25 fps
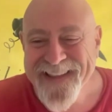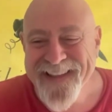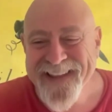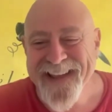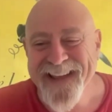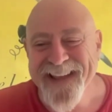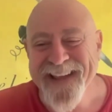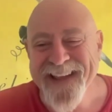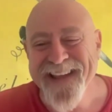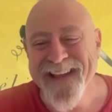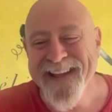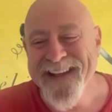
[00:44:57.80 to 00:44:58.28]

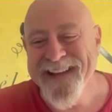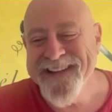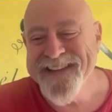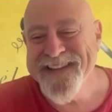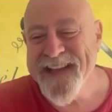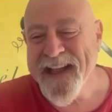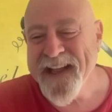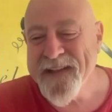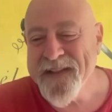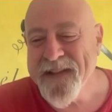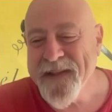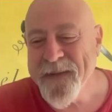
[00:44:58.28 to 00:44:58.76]
Yeah,
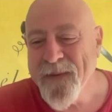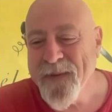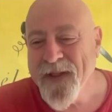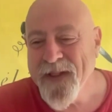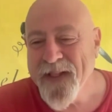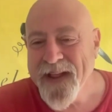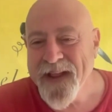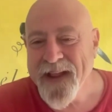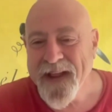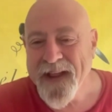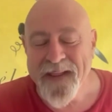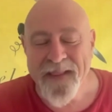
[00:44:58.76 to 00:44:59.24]
exactly. Well,
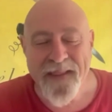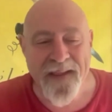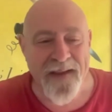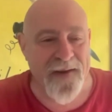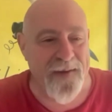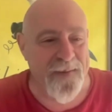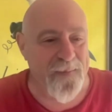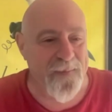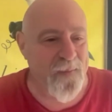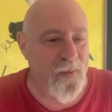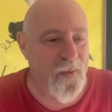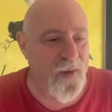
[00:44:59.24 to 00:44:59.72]
I think
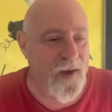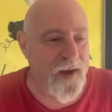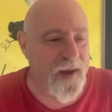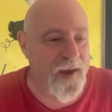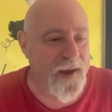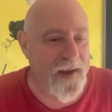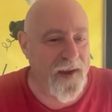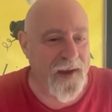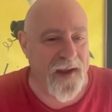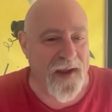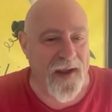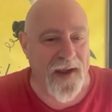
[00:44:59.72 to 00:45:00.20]

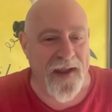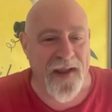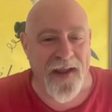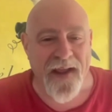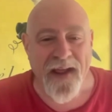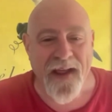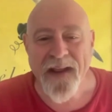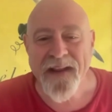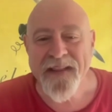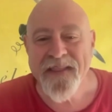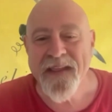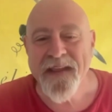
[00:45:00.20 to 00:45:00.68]

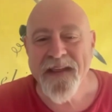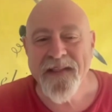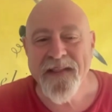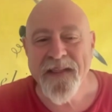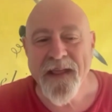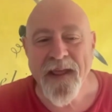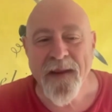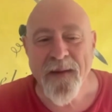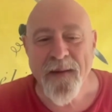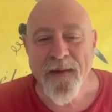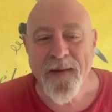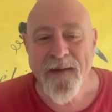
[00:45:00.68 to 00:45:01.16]

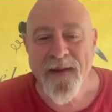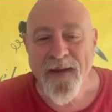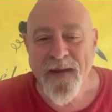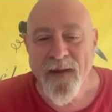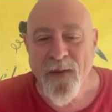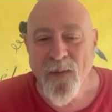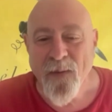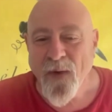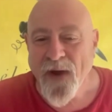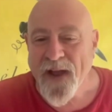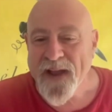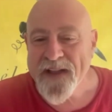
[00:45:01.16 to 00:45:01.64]
they
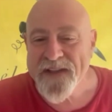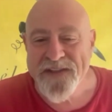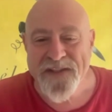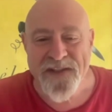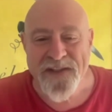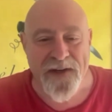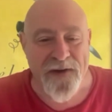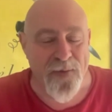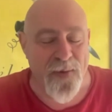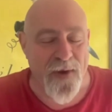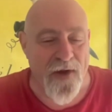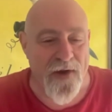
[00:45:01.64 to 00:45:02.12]
Woz
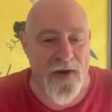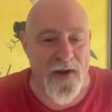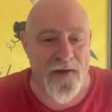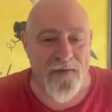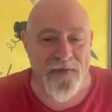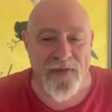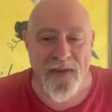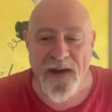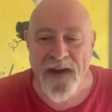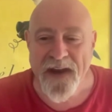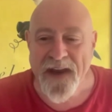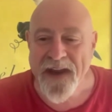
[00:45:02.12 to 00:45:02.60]
did well enough
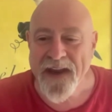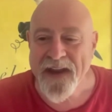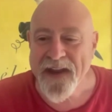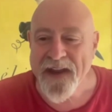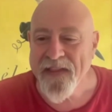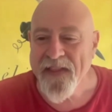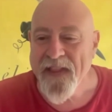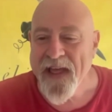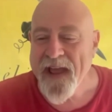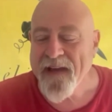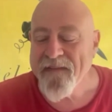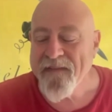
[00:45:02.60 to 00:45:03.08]
that he can
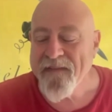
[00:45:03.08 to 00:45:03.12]
laugh